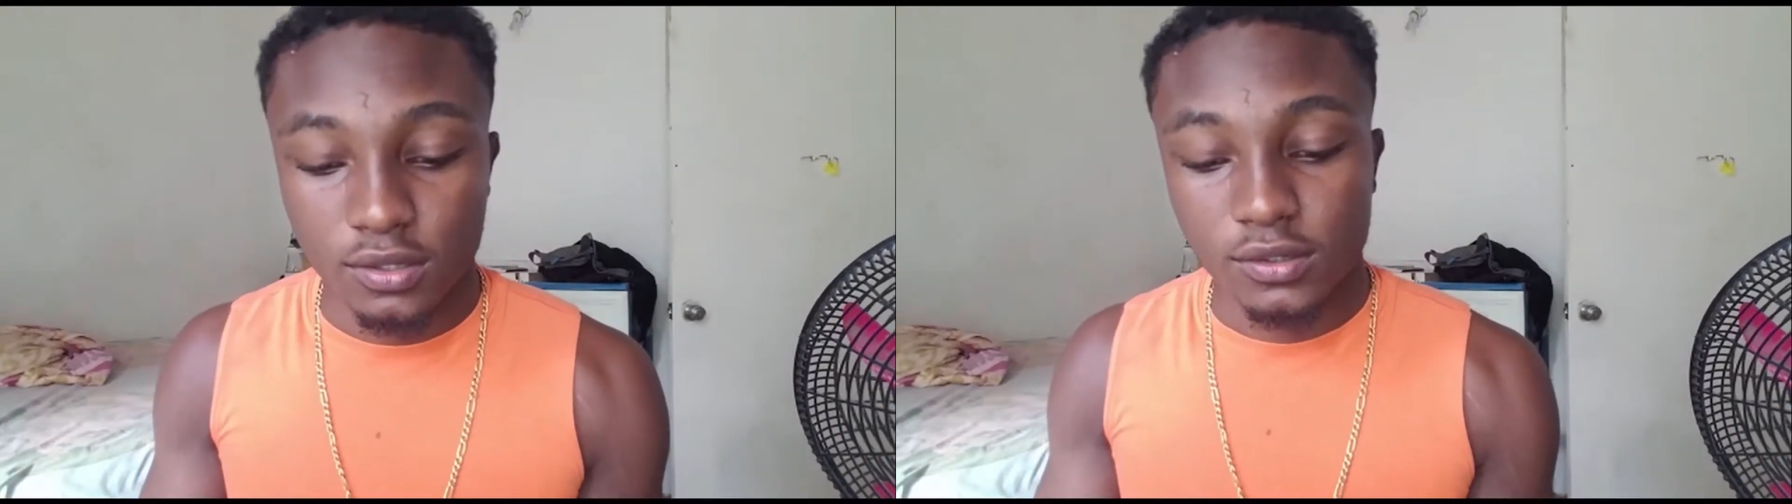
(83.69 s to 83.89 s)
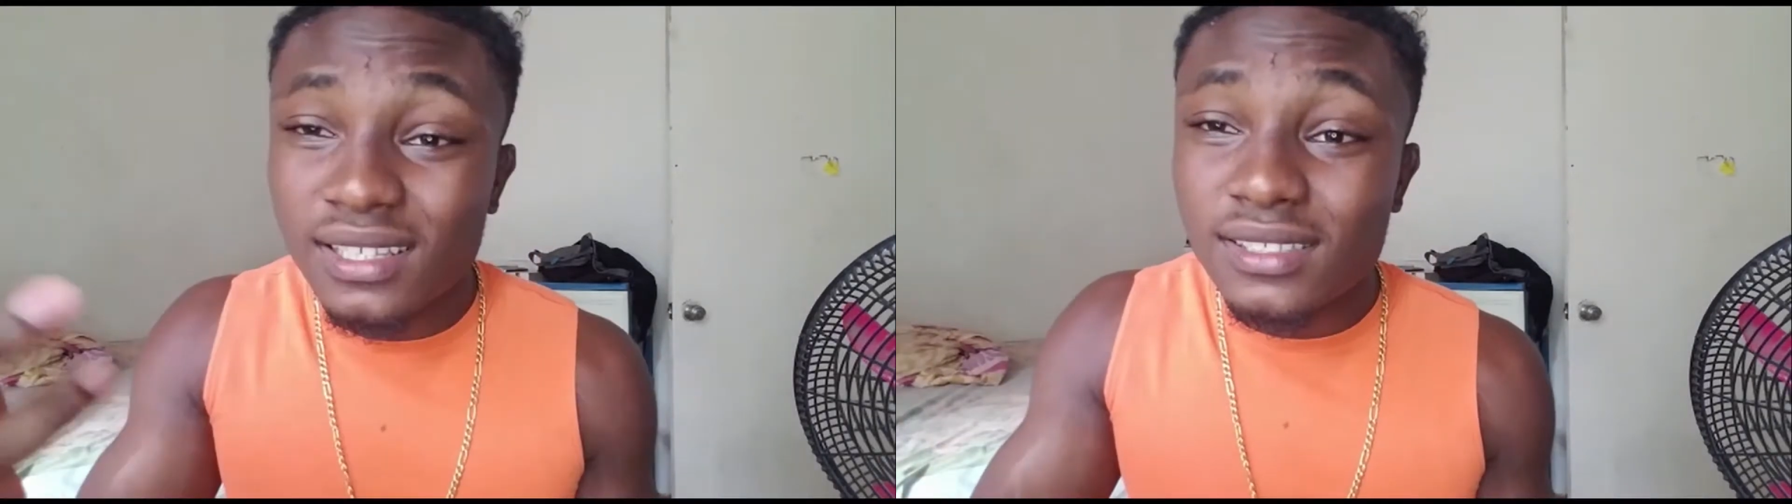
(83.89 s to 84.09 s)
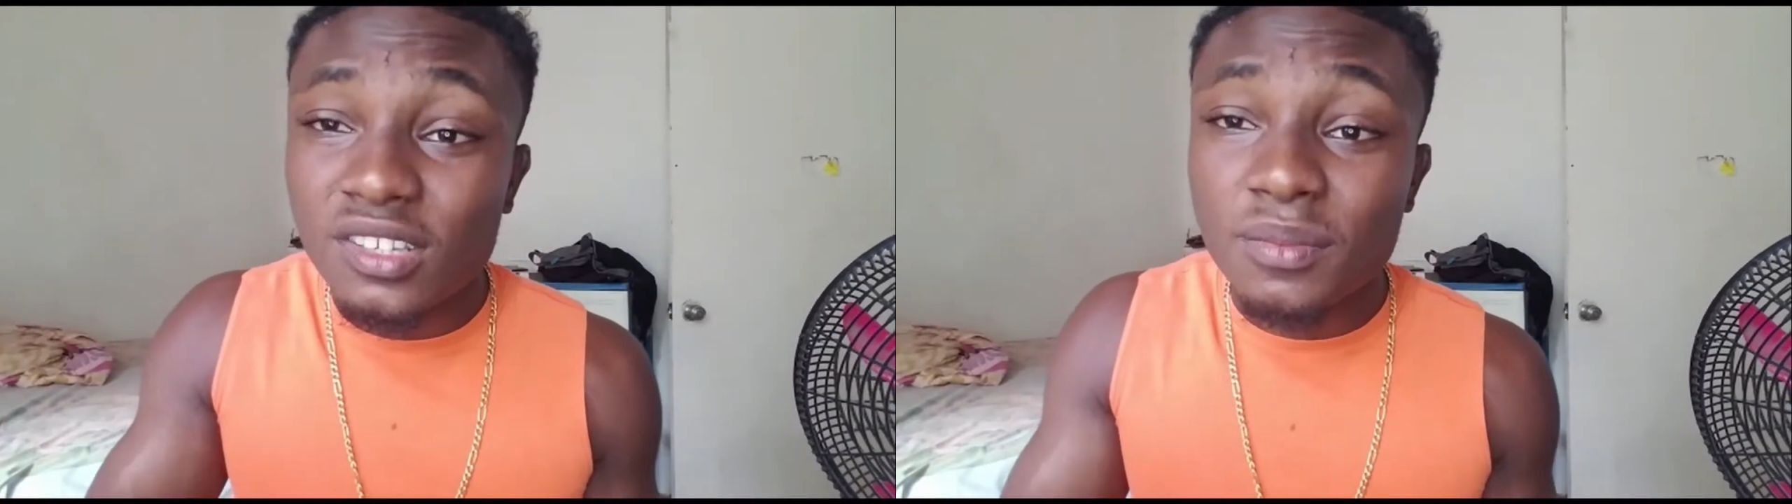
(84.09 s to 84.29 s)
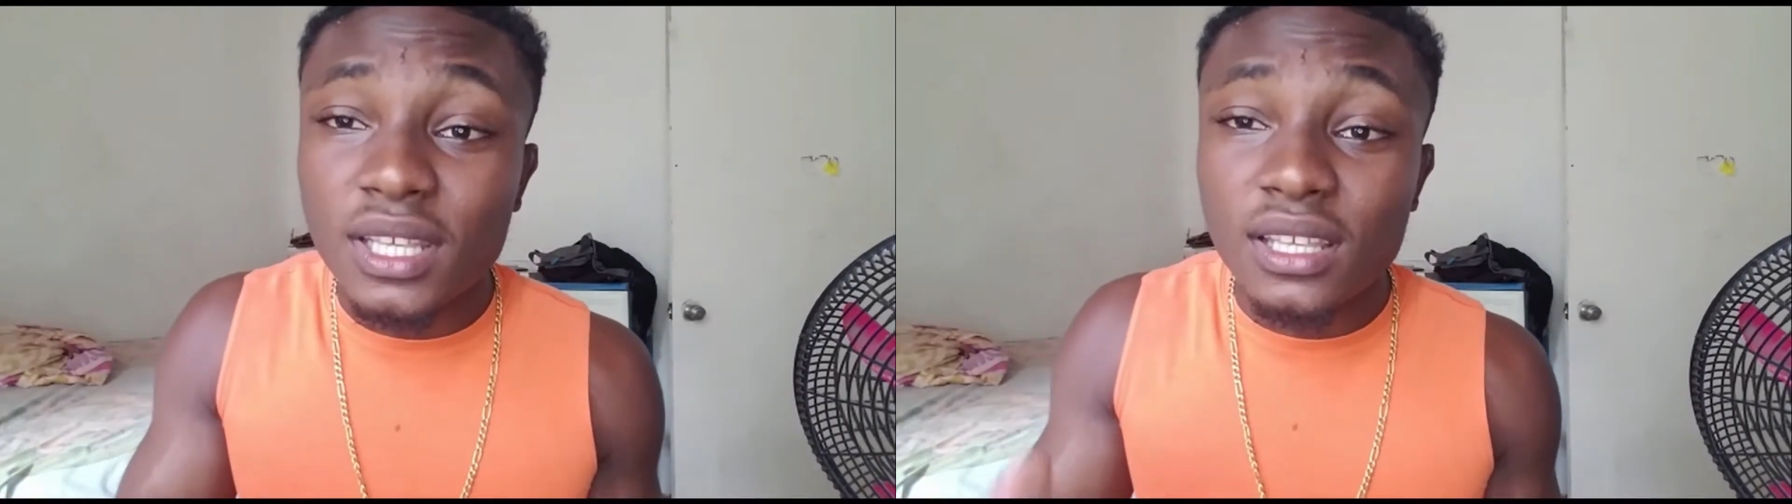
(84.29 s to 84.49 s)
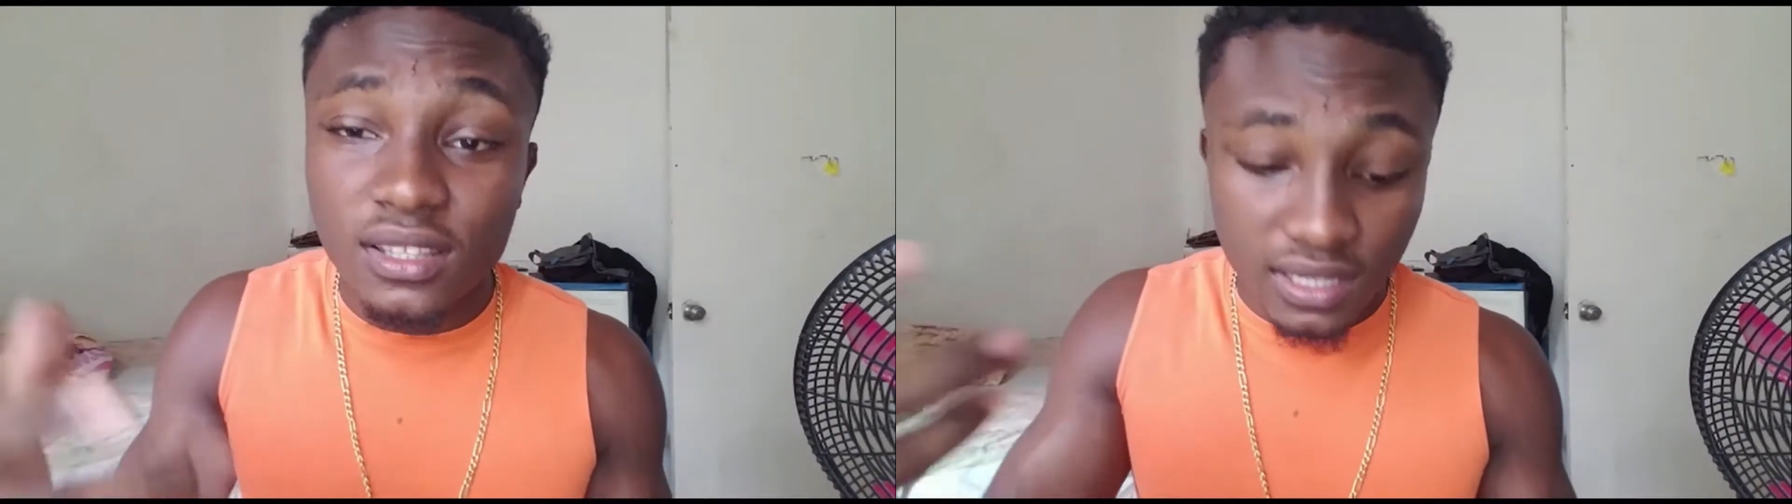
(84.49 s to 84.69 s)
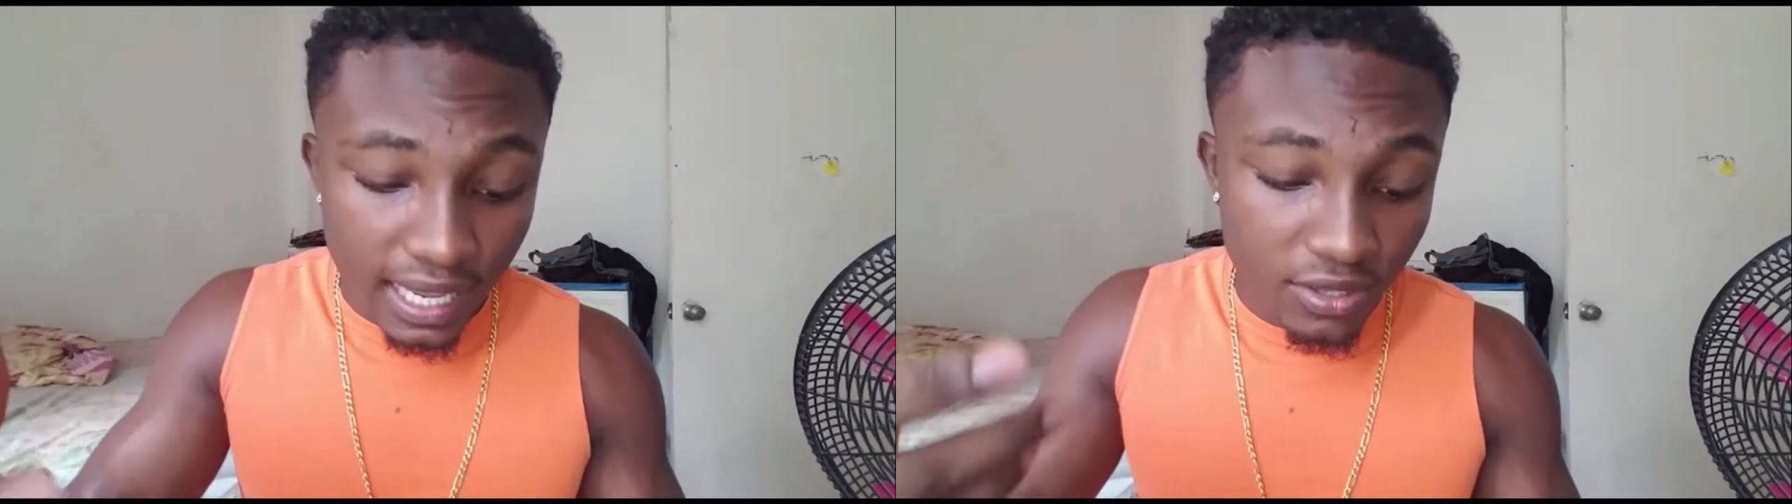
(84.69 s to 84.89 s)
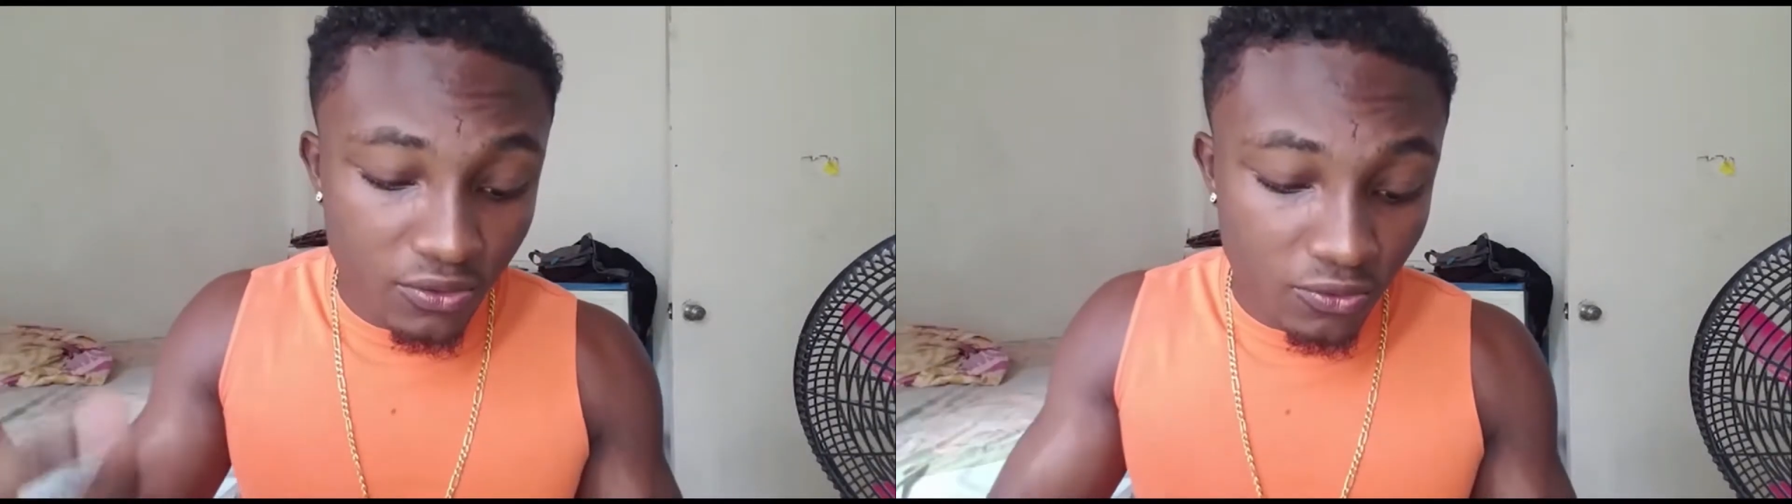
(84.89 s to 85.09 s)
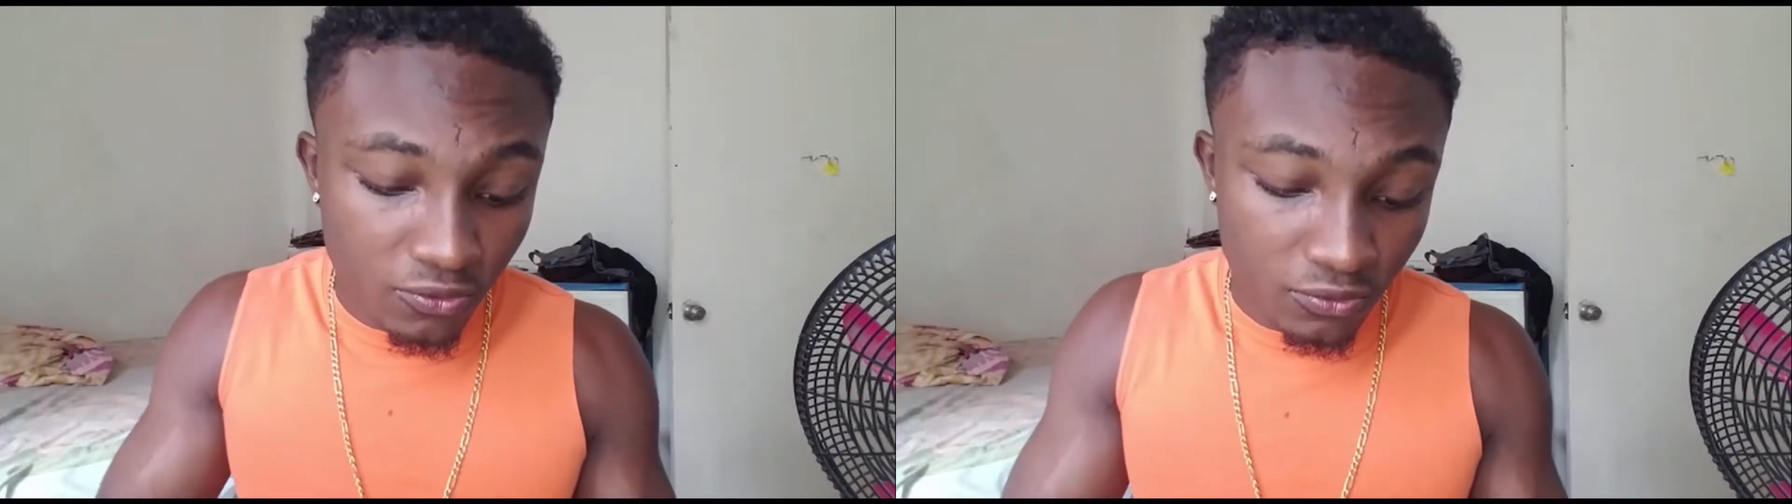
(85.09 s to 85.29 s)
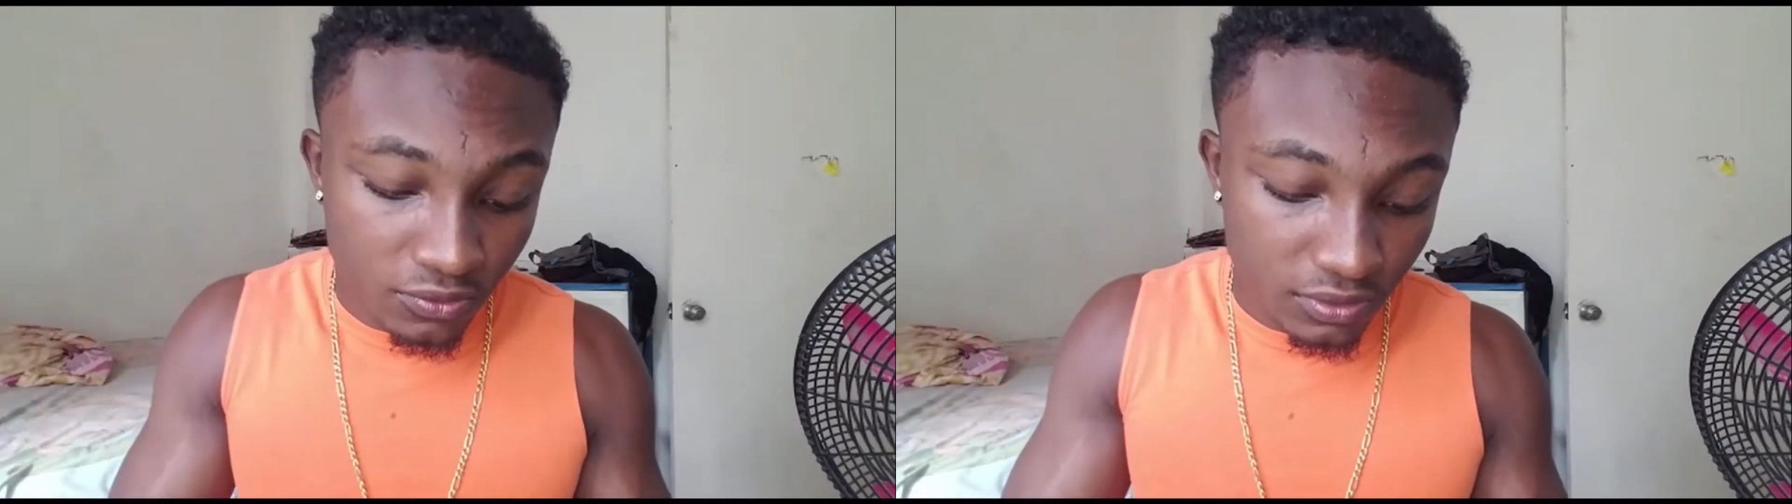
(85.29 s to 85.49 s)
It's something that you